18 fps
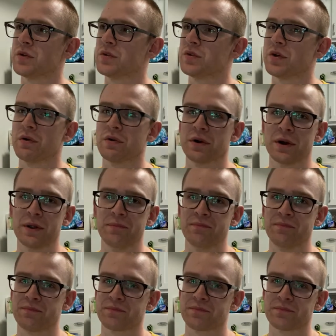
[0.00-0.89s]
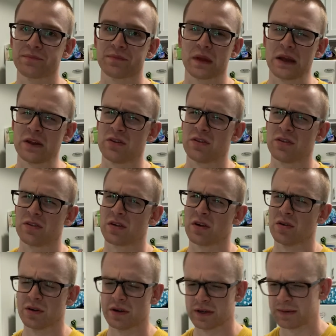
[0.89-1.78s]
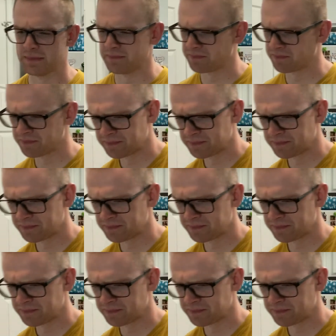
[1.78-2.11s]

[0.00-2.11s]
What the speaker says: So good. It's so good.